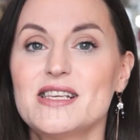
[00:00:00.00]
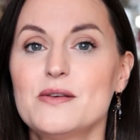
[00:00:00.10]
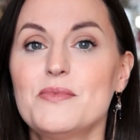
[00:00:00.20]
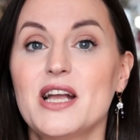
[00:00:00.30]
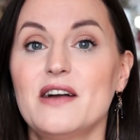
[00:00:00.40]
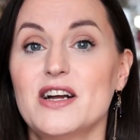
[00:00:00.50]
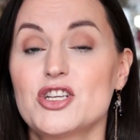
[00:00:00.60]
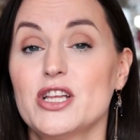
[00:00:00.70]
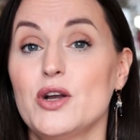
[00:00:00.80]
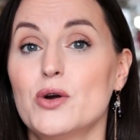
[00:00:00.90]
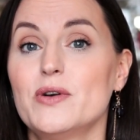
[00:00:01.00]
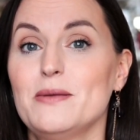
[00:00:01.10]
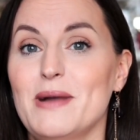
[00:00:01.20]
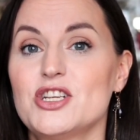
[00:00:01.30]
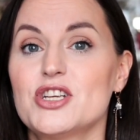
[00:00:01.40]
something I've actually
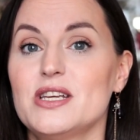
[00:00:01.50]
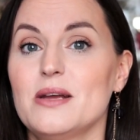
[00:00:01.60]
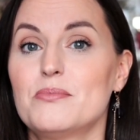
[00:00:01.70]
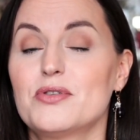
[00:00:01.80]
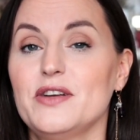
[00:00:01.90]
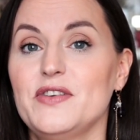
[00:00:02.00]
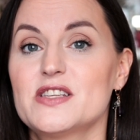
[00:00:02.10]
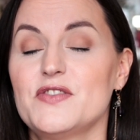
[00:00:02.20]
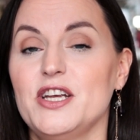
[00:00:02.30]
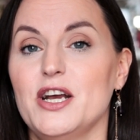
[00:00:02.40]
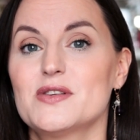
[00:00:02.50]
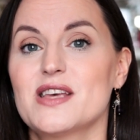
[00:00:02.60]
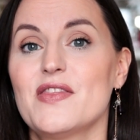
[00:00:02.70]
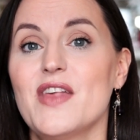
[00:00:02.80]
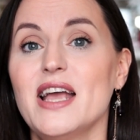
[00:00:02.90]
already mentioned in previous videos,
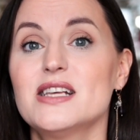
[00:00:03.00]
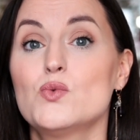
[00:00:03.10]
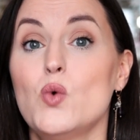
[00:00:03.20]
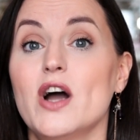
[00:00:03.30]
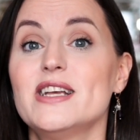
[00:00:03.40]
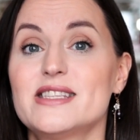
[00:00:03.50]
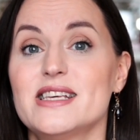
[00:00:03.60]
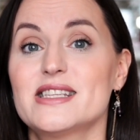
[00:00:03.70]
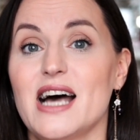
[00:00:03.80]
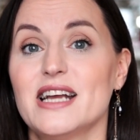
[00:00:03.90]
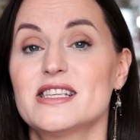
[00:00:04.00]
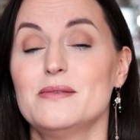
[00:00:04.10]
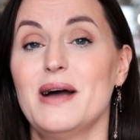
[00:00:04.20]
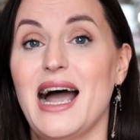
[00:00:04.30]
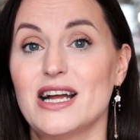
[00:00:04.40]
and that is, what is this
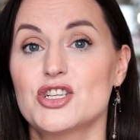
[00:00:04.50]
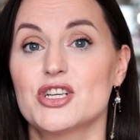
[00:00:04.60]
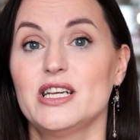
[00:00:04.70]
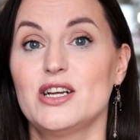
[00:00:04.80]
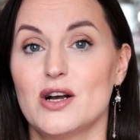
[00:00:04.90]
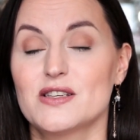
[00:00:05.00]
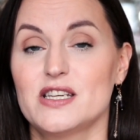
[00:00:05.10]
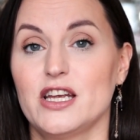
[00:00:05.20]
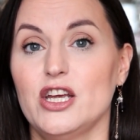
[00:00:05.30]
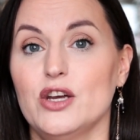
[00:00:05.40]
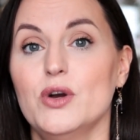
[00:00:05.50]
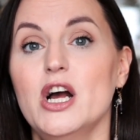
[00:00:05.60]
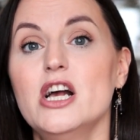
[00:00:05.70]
item actually costing you?